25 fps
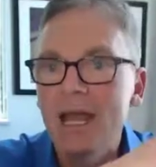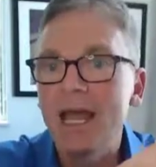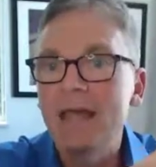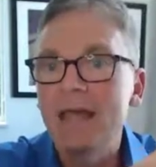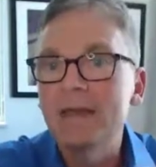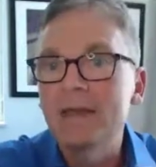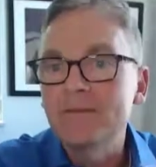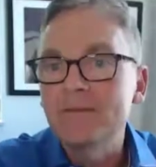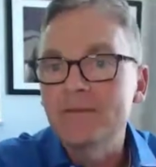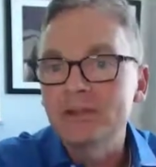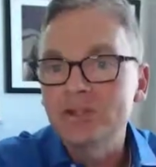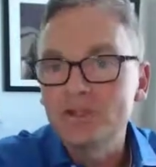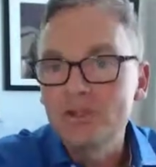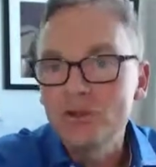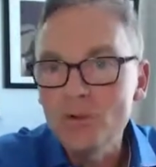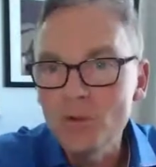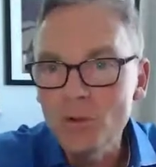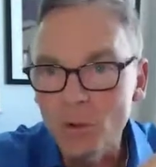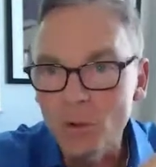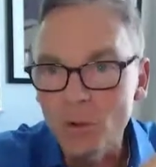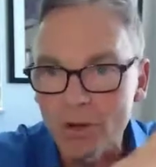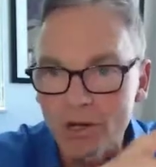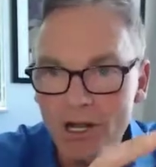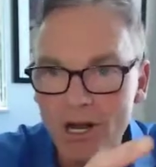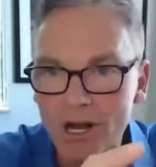And then if a
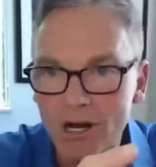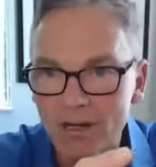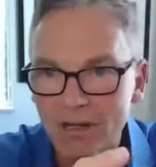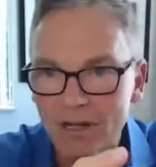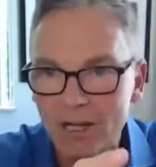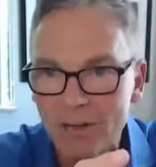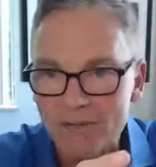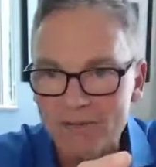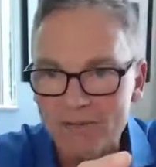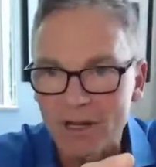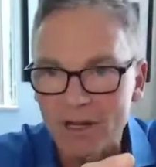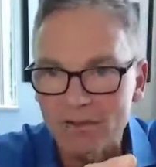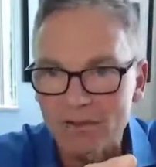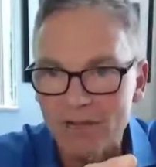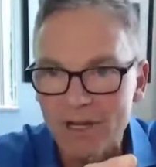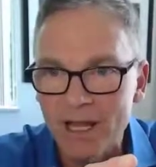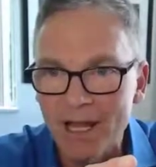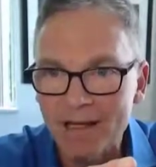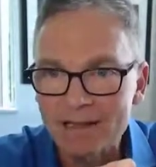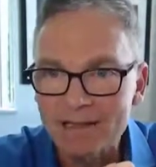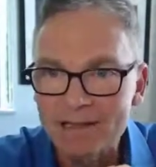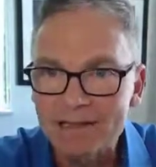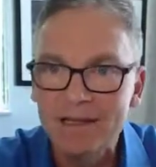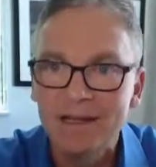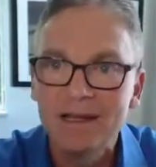2-door car comes down
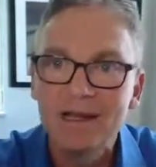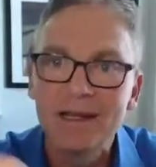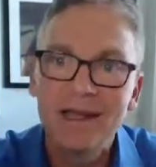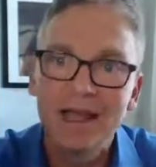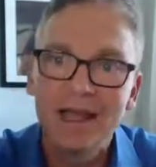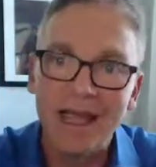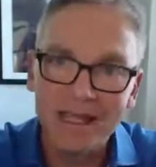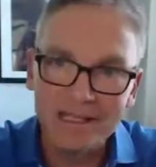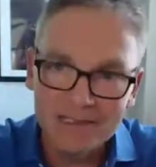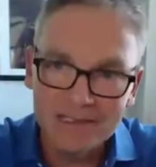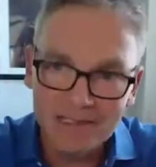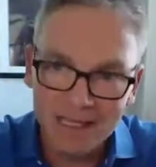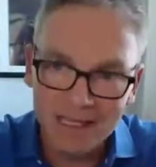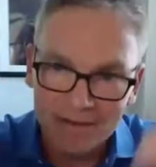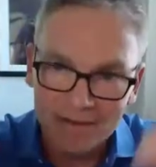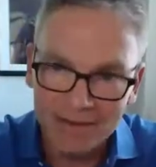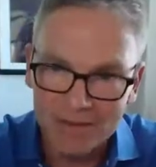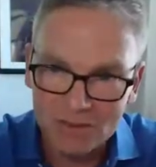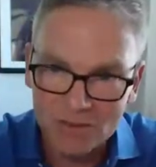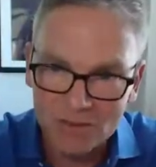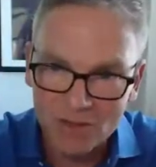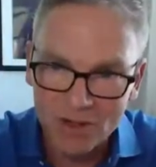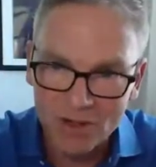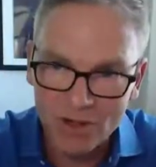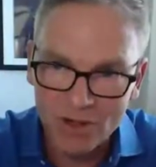next, I send the
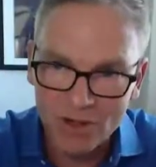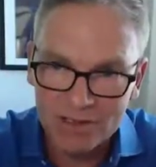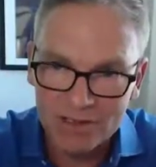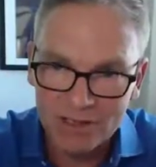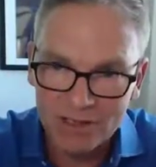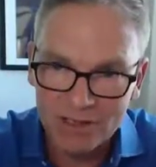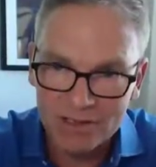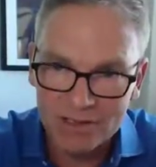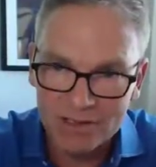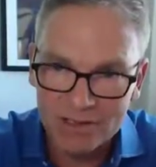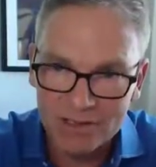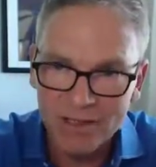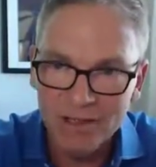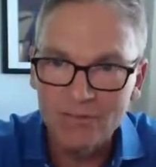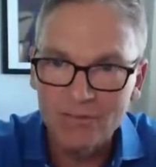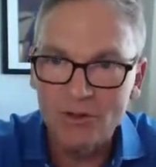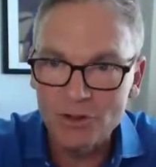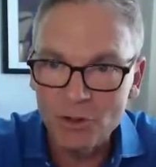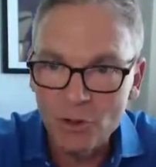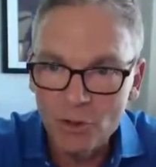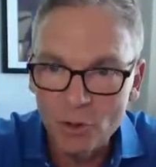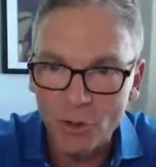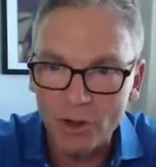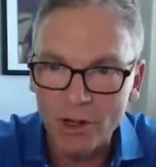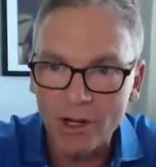instructions for a
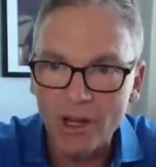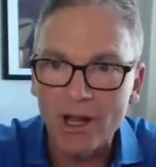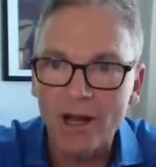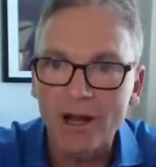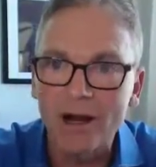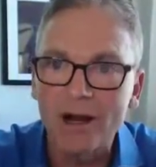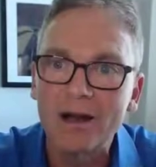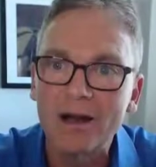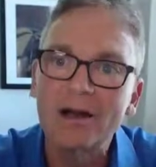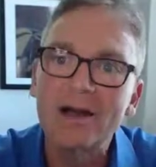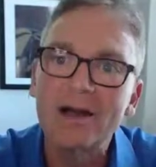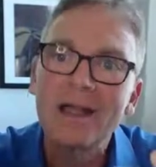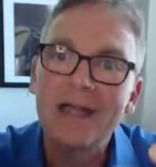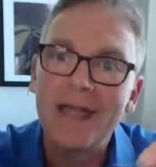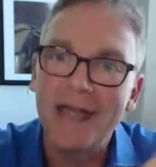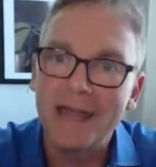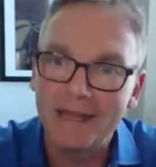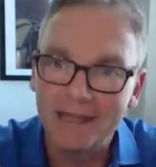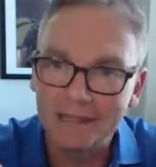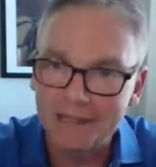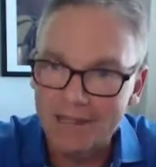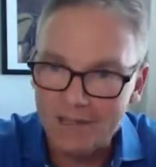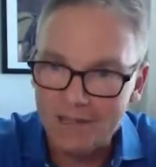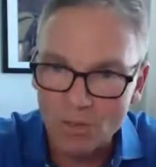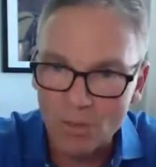2-door car,
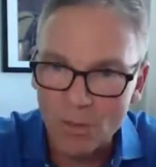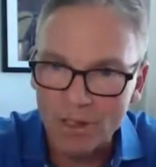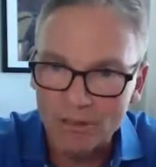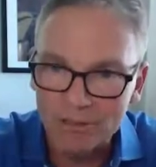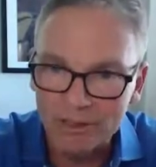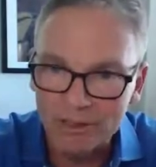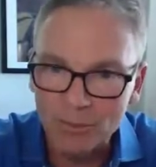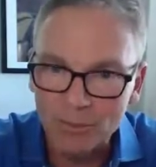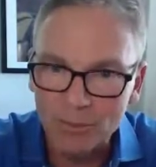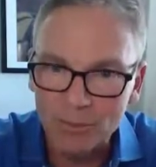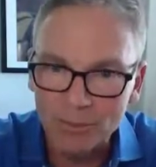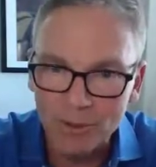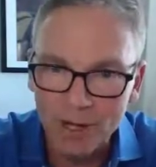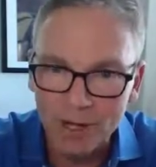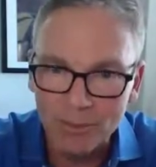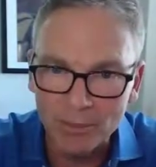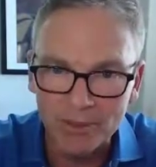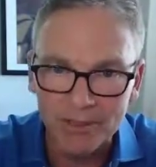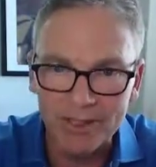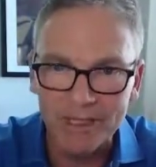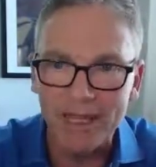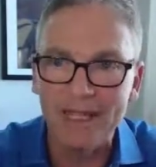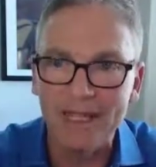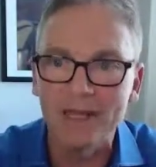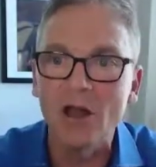and it does the welding properly.